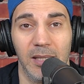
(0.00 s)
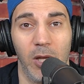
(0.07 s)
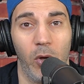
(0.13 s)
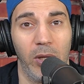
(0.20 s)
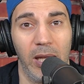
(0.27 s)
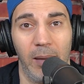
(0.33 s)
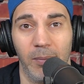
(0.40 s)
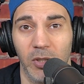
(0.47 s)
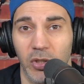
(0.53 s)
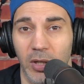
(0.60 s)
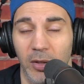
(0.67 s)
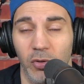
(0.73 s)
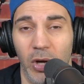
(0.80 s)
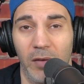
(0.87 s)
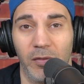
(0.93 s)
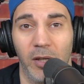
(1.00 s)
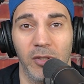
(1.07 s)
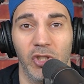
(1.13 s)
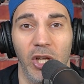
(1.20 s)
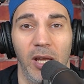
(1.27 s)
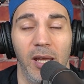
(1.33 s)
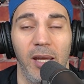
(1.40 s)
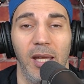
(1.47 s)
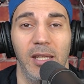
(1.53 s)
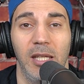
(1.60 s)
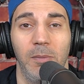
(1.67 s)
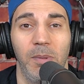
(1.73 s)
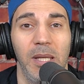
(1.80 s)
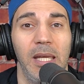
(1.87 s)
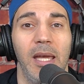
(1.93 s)
They say, okay, I'm just going to draft on
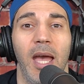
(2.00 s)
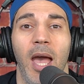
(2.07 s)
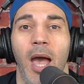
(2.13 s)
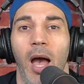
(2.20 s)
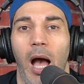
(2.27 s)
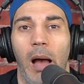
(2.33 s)
ADP.